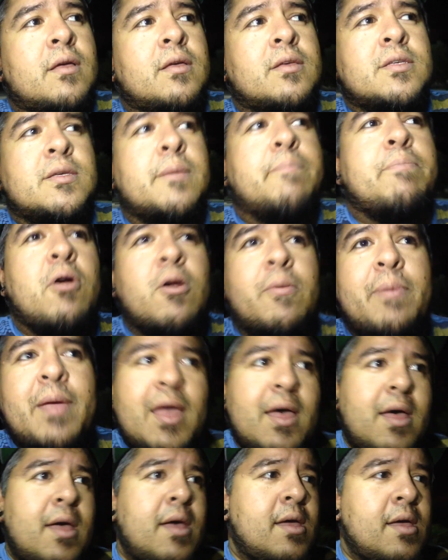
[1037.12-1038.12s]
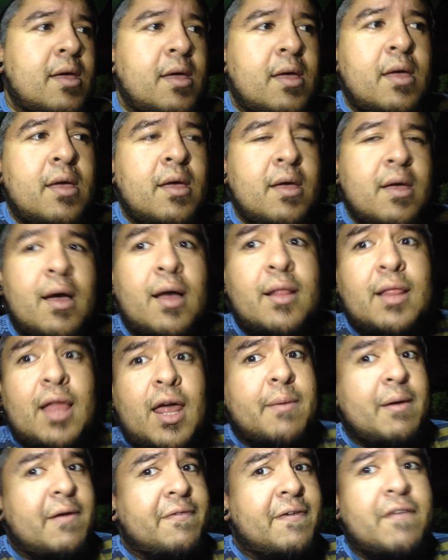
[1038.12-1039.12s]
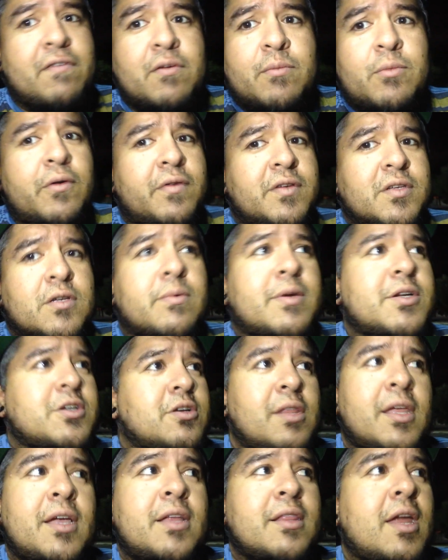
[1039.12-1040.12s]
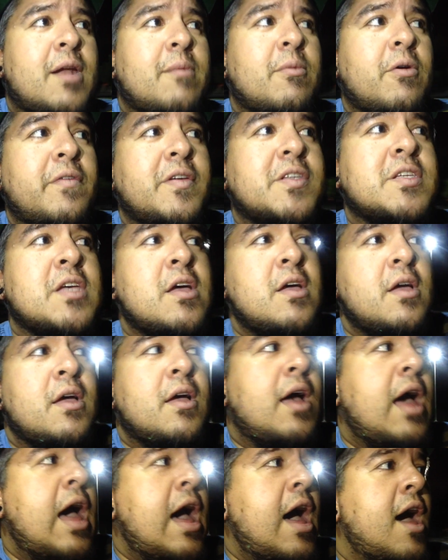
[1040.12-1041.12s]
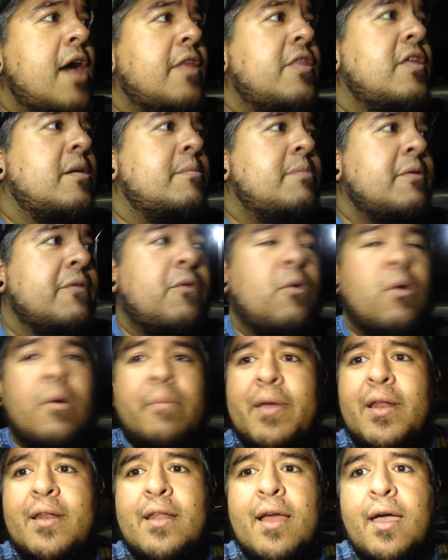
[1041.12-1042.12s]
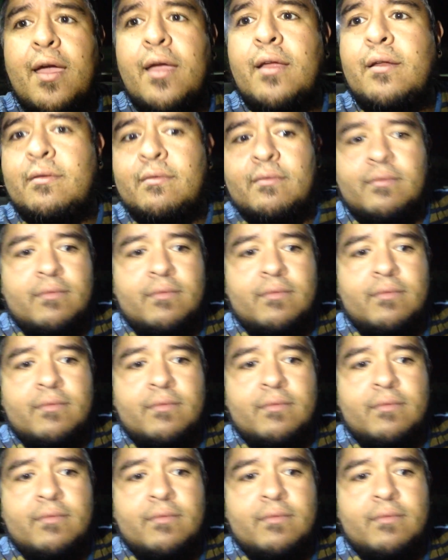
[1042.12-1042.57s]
Suburbia. A lot of my favorite movies are Richard Linklater movies. Uh, the Before Midnight,